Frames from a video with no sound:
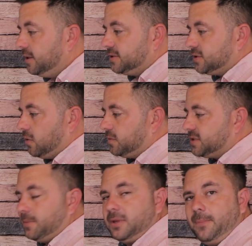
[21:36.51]
So
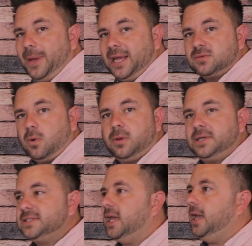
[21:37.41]
some of the banks will only
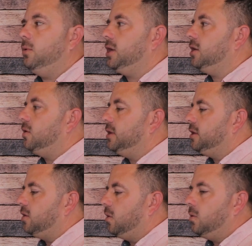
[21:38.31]
say, hey, we can only
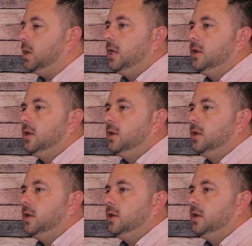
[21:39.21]
go